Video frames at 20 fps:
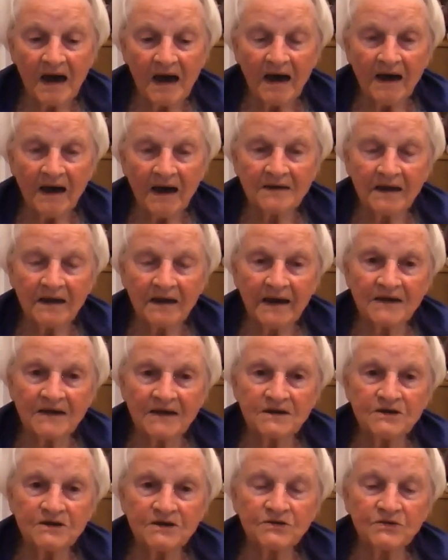And I
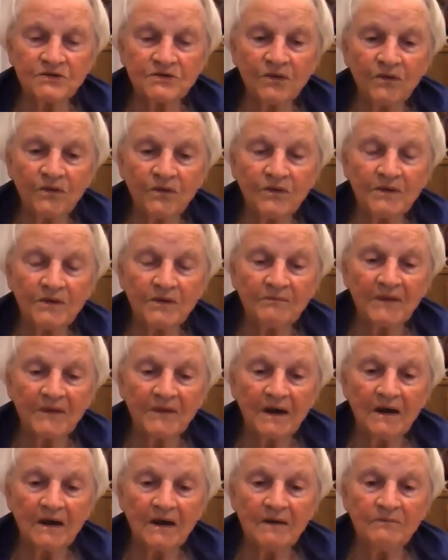actually saw
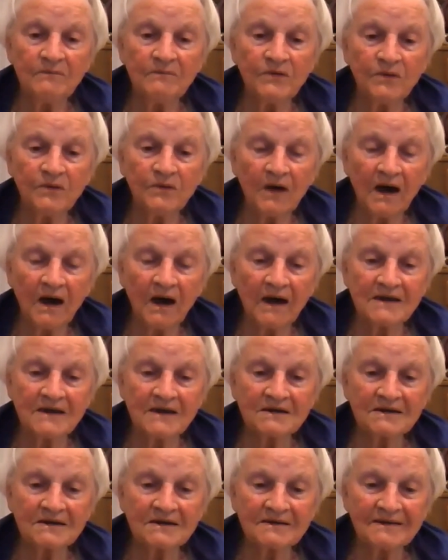her blue eyes,
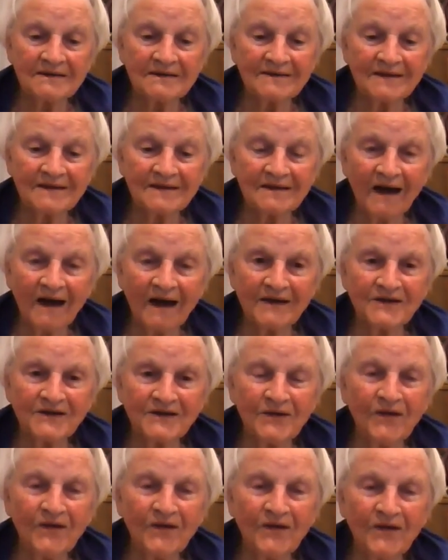the light
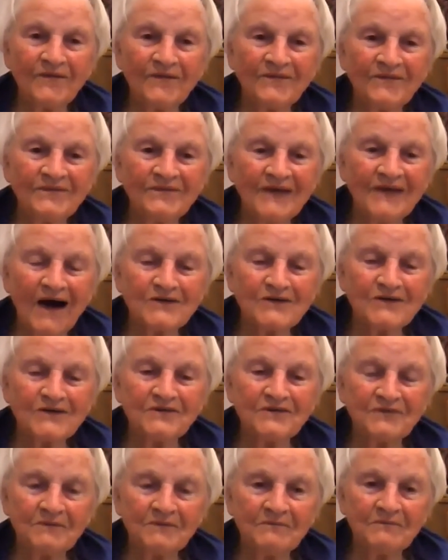go off out of
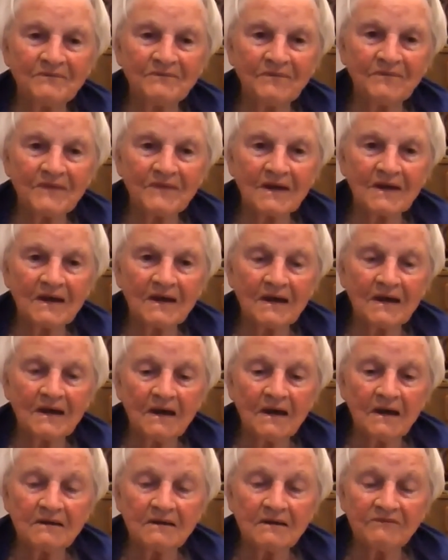them.
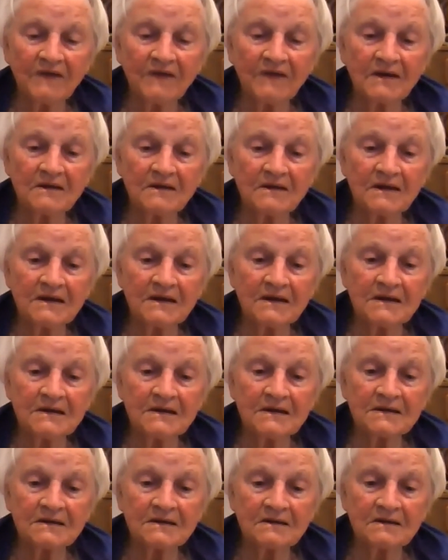And the funny thing
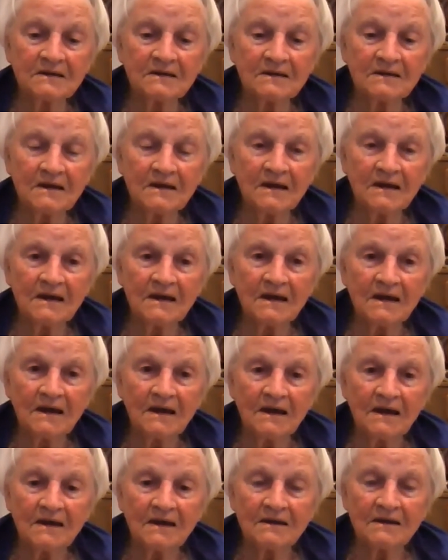is
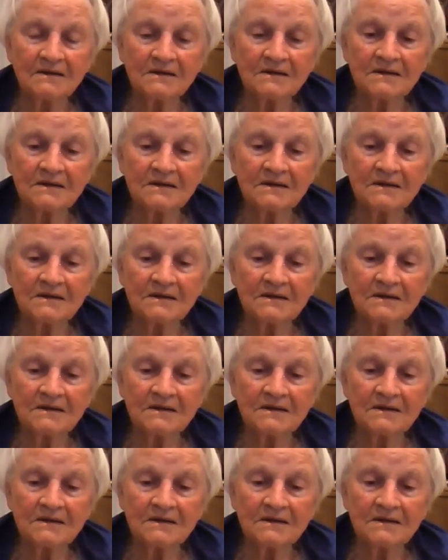that